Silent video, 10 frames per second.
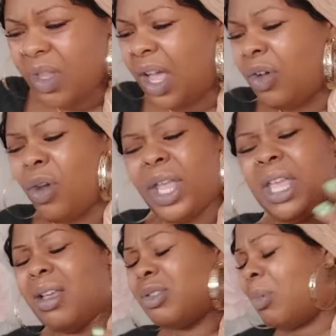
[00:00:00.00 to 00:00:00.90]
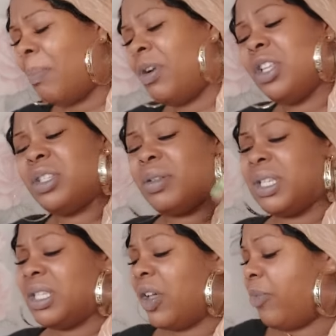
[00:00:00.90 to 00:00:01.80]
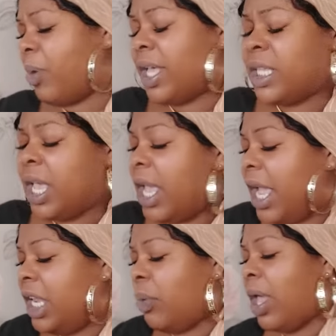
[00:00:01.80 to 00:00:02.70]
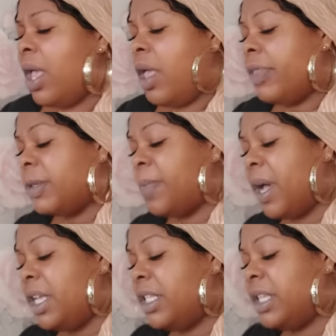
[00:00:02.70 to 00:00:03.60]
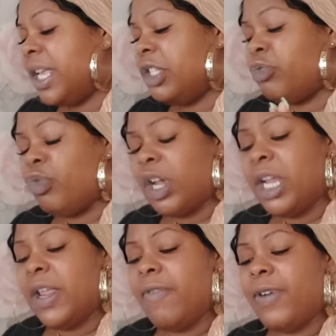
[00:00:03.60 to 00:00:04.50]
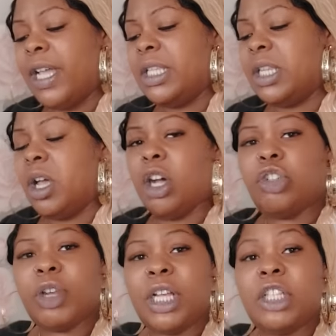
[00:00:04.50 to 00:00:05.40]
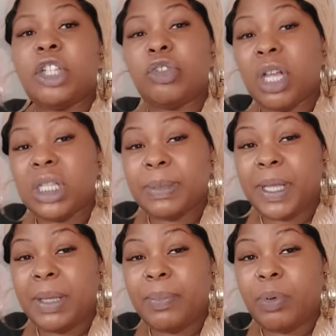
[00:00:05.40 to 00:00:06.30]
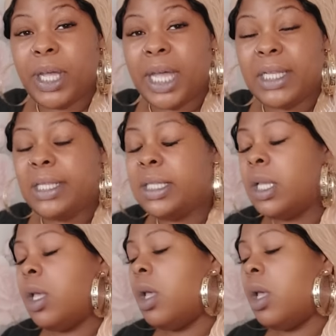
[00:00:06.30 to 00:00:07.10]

I've got hiccups, oh, my body's doing stuff, boy. Anyway, this person is really finding it hard trying to trust people, guys.